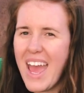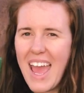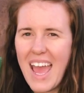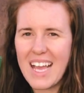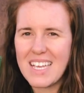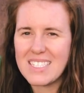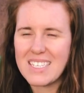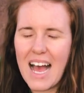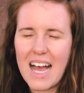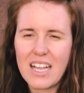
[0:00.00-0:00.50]

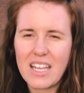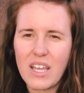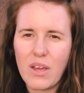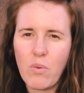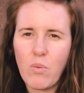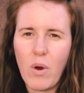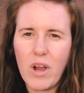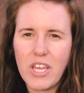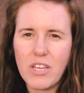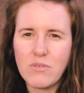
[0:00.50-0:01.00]
exactly
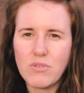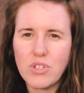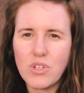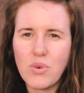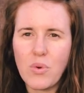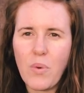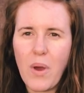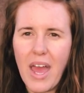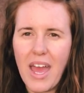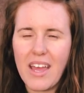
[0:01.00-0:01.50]
what you
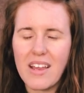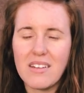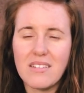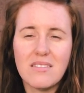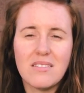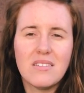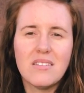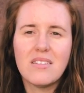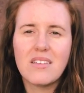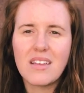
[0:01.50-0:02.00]
do
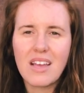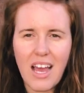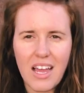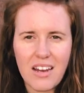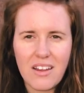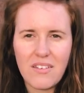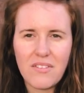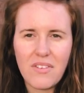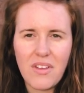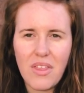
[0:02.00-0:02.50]
and kind
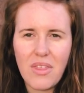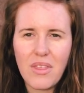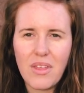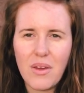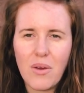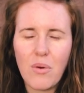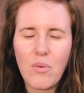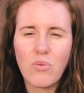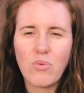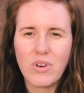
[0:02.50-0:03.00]
of
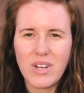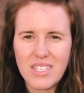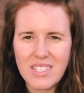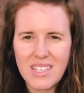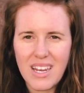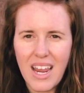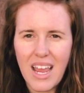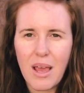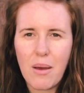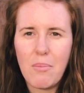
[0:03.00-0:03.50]
the
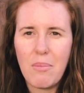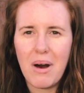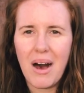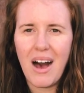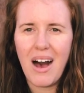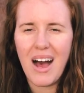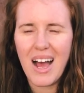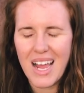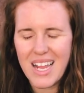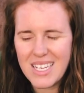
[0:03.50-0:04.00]
reasoning
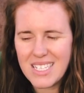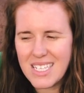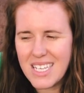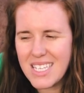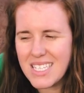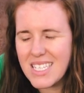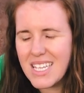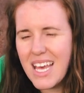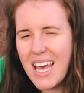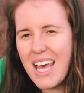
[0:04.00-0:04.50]
behind
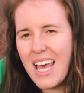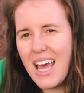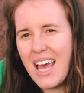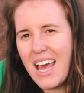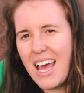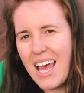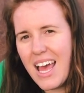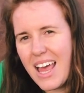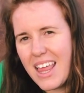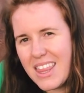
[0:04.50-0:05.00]
it
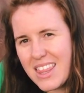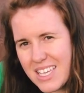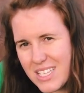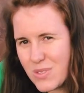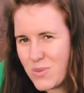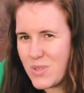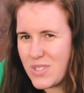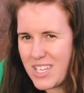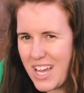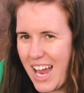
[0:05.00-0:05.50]
this
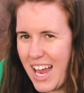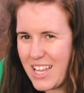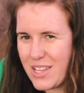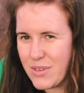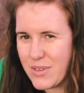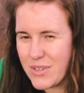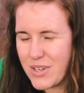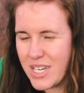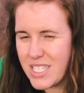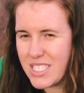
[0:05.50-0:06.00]
was a highly
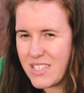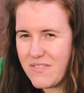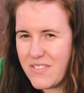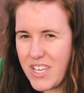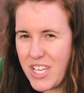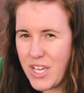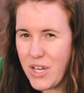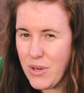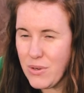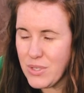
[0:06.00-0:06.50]
requested
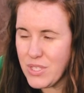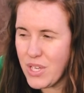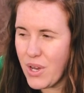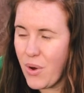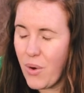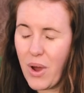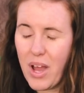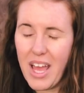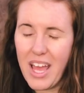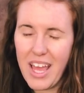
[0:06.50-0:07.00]
video,
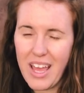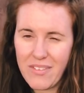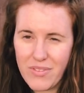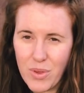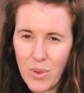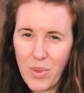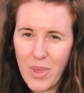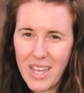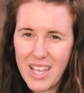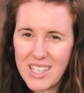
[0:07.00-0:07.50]
so if you
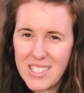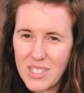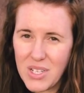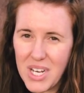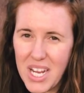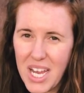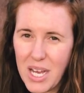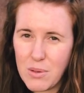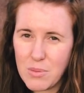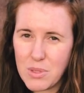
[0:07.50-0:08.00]
think it's going
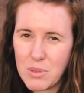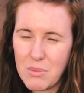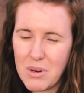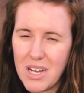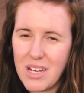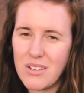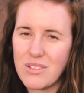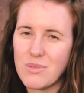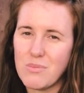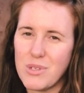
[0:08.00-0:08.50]
to help someone
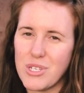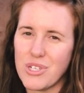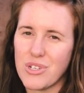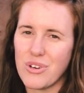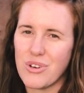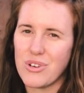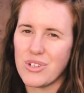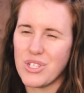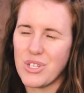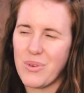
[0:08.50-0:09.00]
else, be
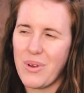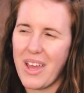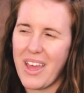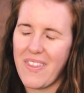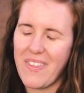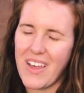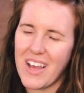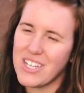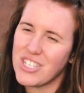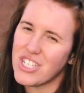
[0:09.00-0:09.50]
sure to hit
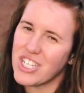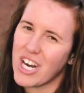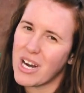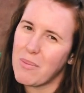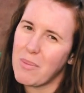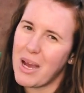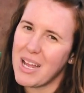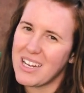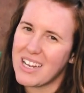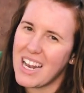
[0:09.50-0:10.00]
that share
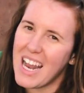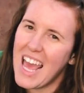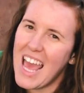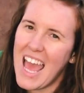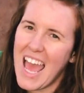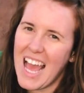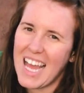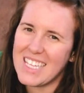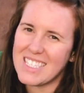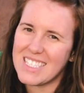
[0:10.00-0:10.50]
button
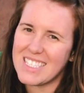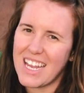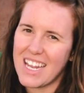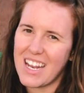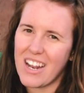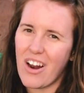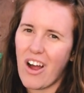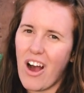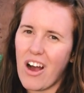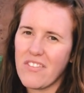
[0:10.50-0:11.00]
and send
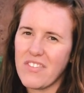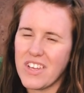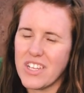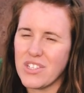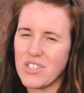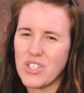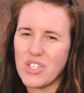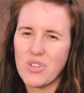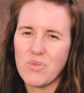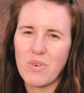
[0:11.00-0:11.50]
it off
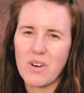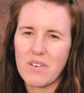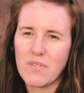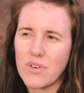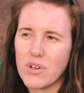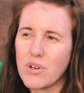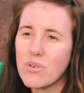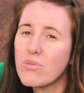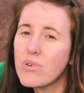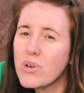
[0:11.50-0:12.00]
into whatever
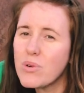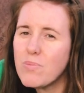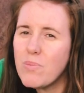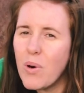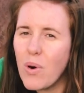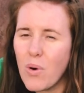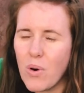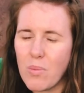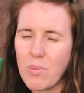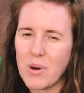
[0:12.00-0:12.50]

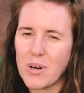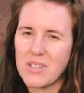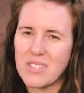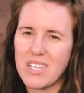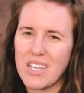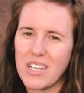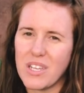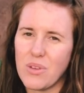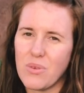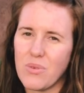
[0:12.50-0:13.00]
group or
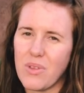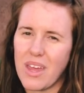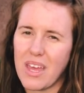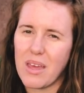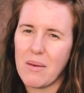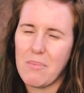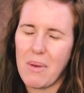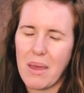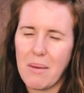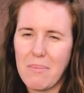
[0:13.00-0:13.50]
person you
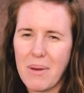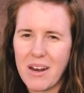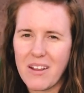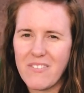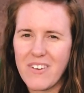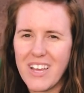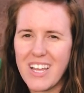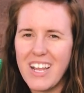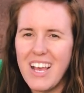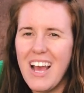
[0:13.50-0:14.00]
think may
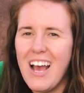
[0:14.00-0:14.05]
benefit.